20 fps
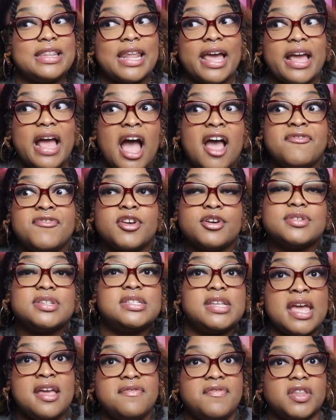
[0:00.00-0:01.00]
Like, I feel
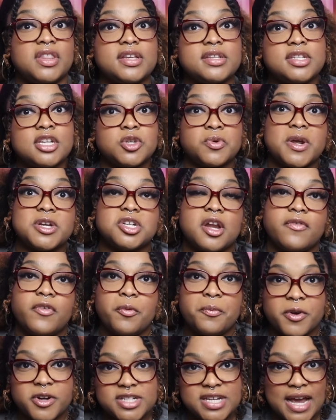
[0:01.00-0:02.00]
safe in this situation. I feel
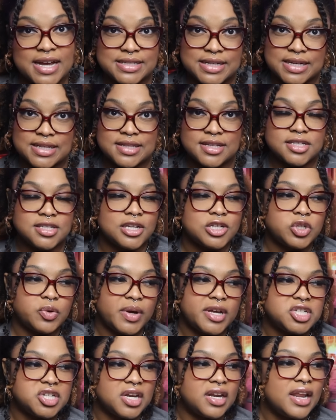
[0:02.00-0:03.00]
protected in this
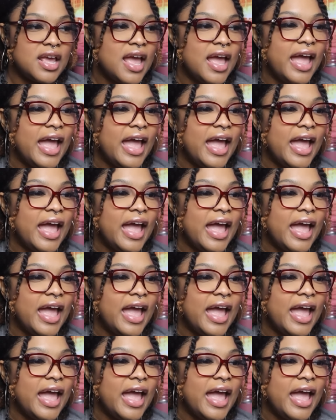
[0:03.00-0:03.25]
situation.